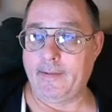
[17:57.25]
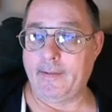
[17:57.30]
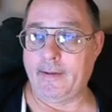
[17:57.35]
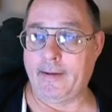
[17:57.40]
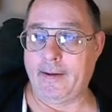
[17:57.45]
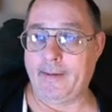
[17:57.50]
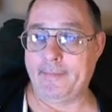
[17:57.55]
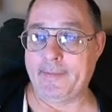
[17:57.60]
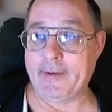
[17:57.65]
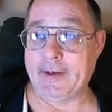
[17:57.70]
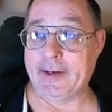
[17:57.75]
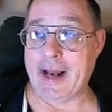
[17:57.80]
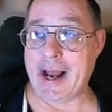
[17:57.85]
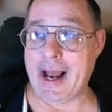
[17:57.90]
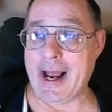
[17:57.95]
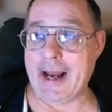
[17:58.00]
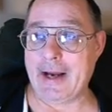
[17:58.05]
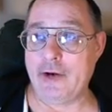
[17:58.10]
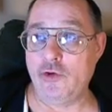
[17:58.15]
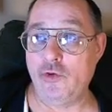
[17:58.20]
Uh, the
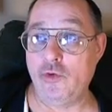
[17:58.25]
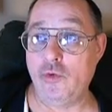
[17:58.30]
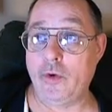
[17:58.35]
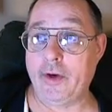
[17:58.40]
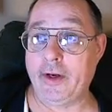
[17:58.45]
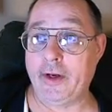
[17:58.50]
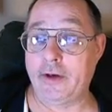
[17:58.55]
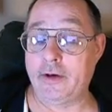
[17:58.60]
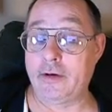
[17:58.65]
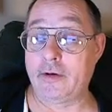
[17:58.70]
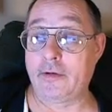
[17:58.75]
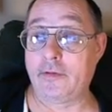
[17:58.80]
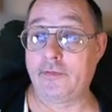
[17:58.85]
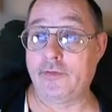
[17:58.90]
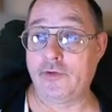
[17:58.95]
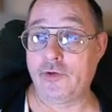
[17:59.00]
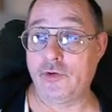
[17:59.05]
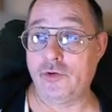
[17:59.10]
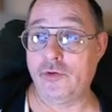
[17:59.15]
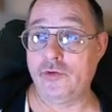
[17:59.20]
guy who
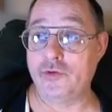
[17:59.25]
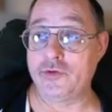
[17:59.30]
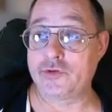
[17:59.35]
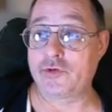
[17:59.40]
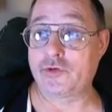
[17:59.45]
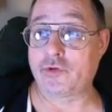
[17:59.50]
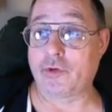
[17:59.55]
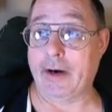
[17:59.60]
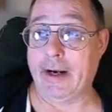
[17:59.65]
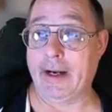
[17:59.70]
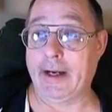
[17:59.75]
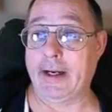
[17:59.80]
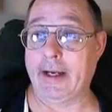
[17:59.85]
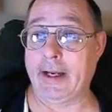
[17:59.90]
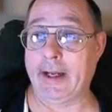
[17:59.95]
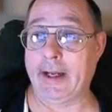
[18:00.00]
interviews Craig